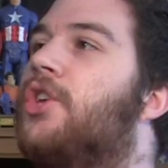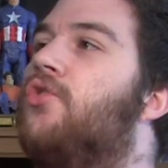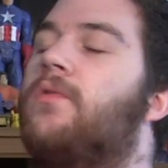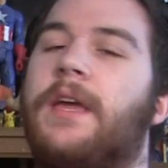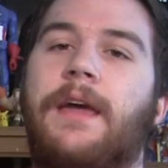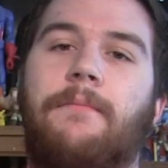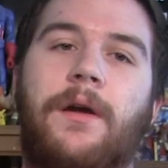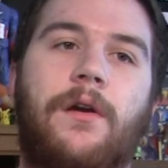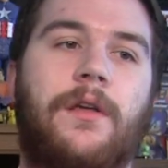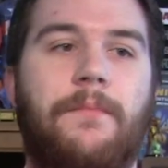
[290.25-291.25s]
you can't
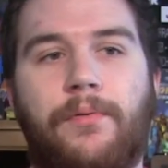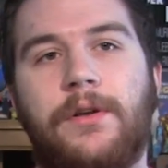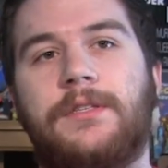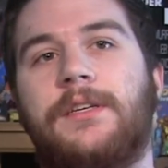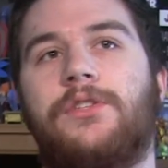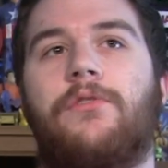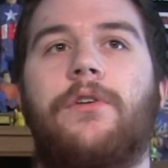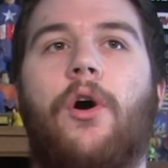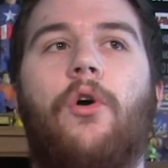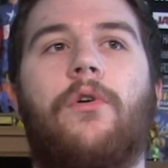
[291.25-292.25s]
marry the princess, you're
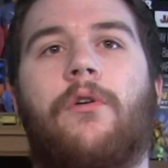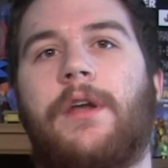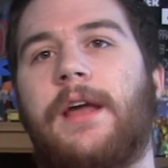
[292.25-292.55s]
an ogre,